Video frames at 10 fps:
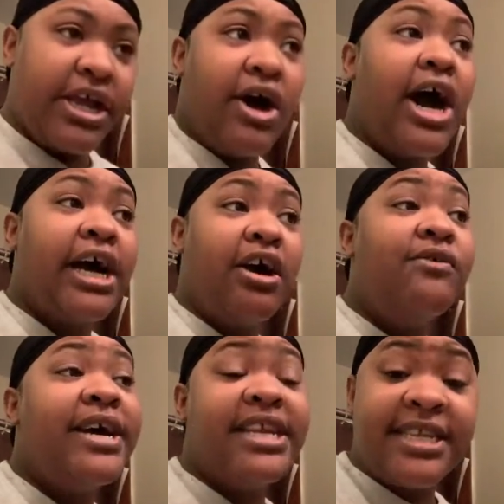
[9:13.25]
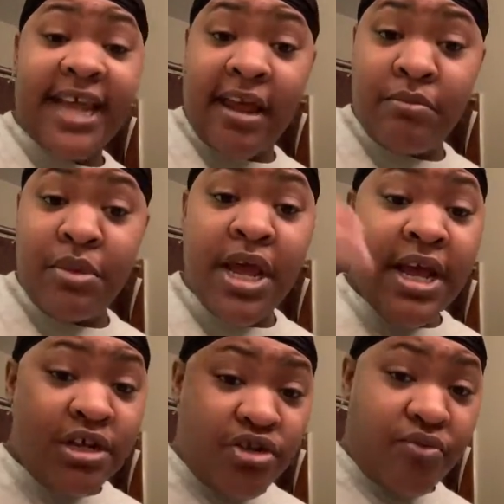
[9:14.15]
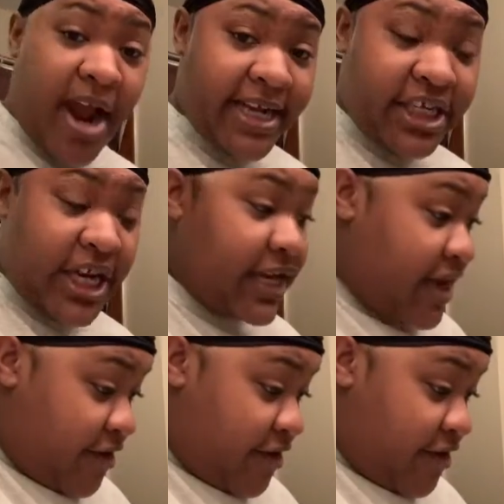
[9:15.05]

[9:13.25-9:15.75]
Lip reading: go in the same direction